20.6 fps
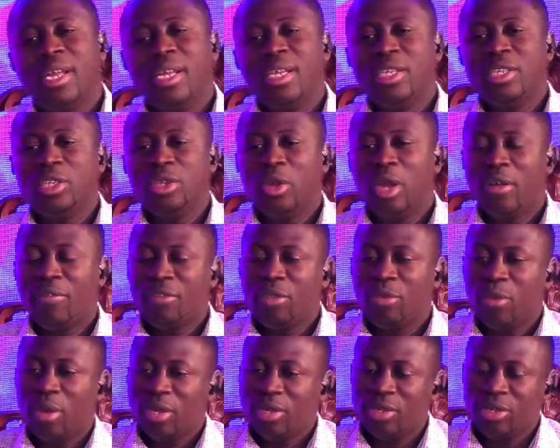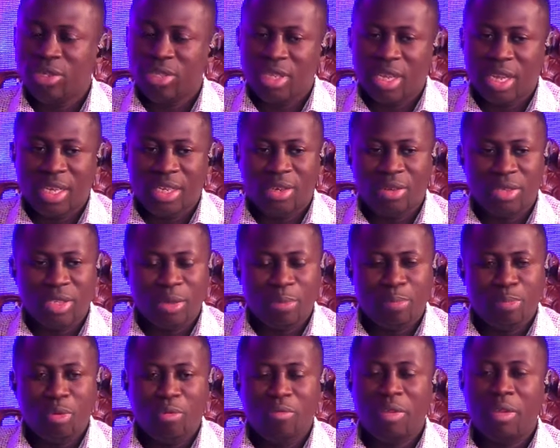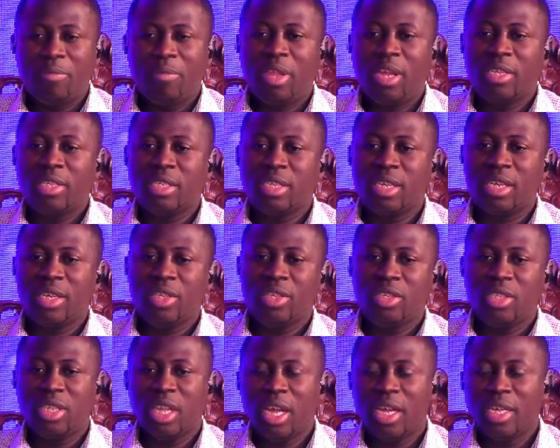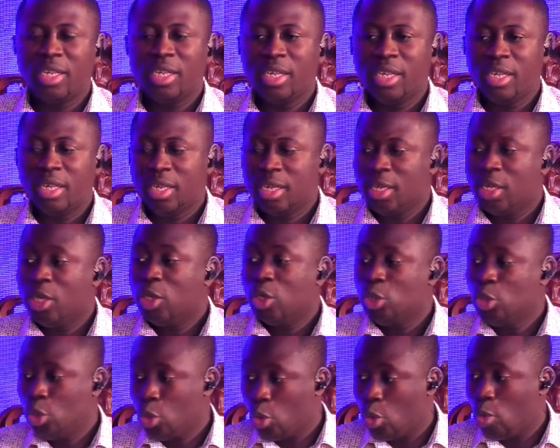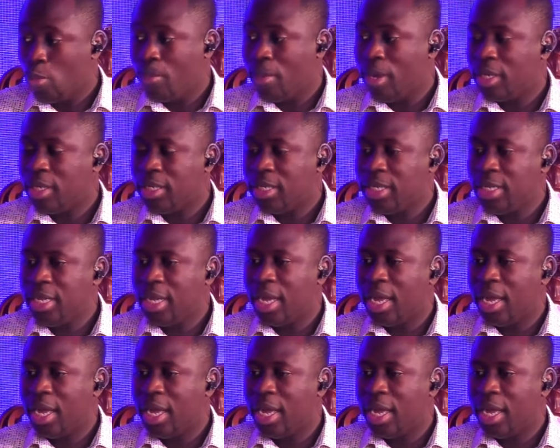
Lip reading: You have to understand, there's a proverb that says that nobody